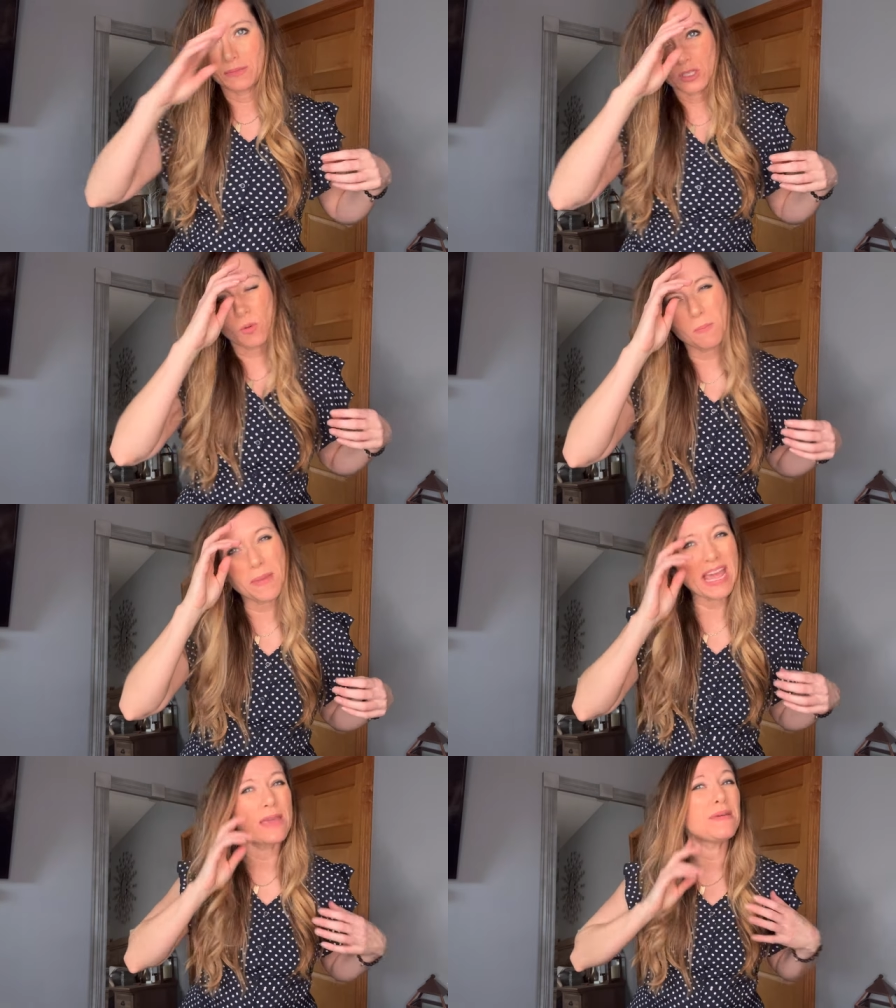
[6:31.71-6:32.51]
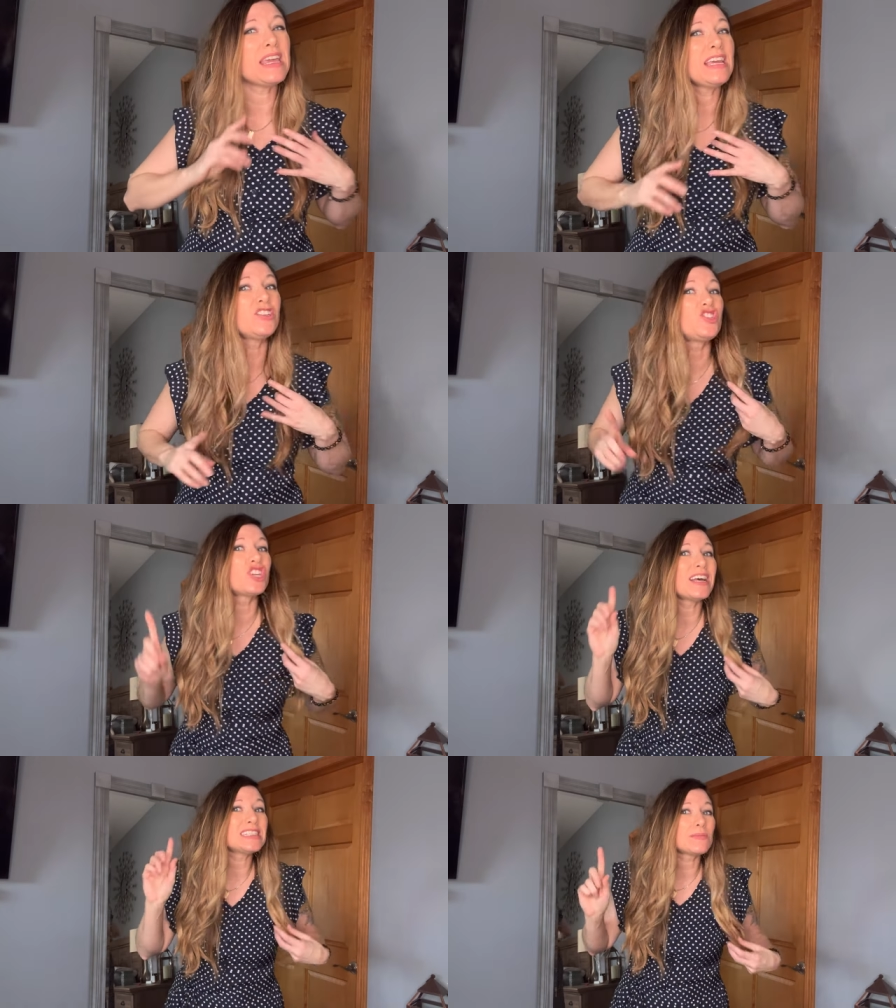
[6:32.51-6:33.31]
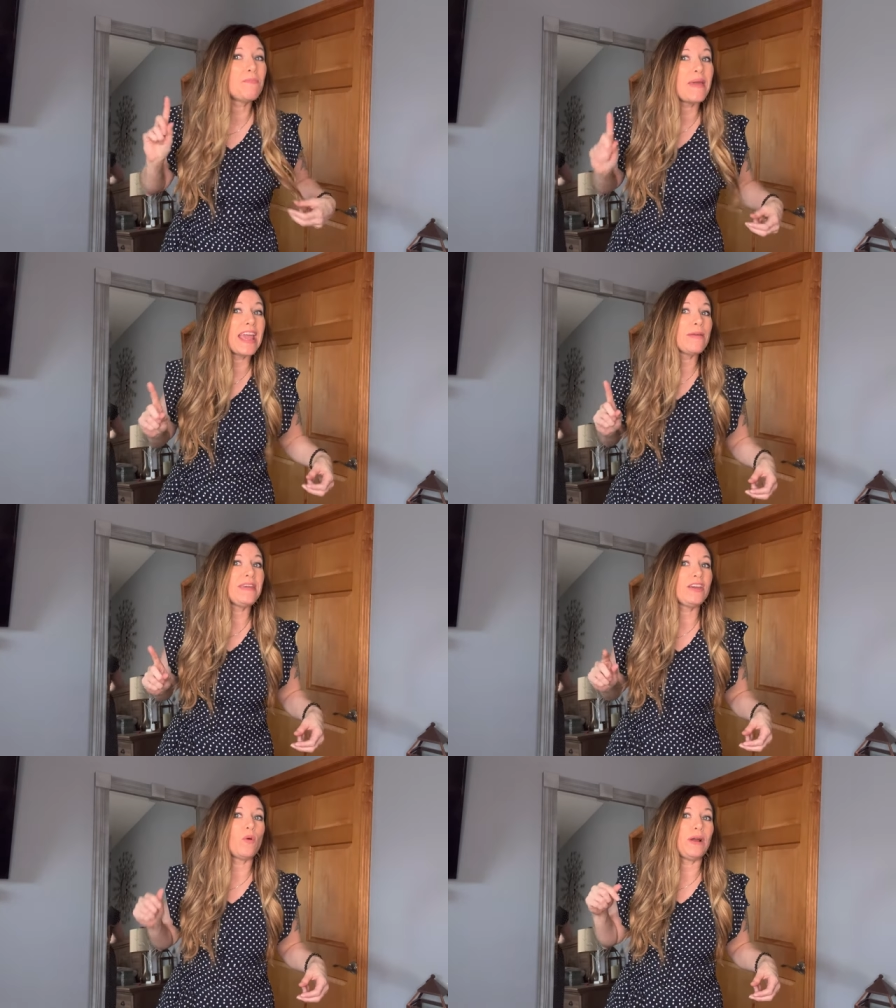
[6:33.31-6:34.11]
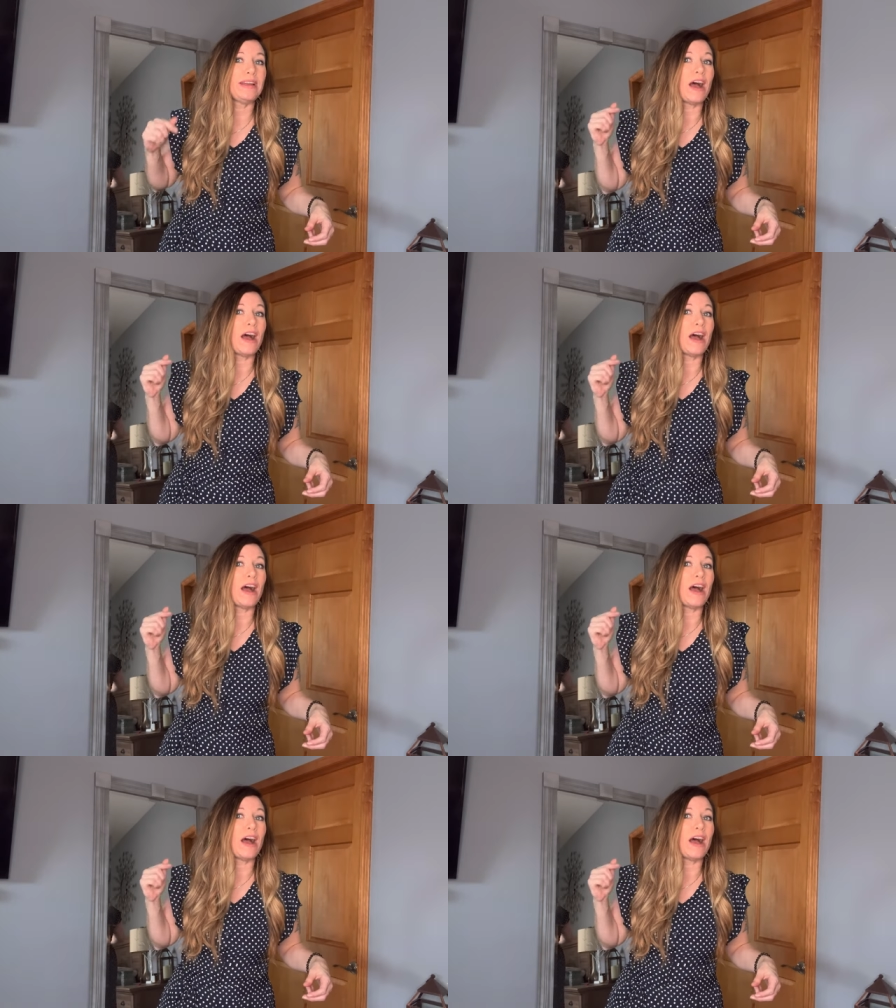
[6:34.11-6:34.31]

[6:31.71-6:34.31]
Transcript: So maybe, just maybe going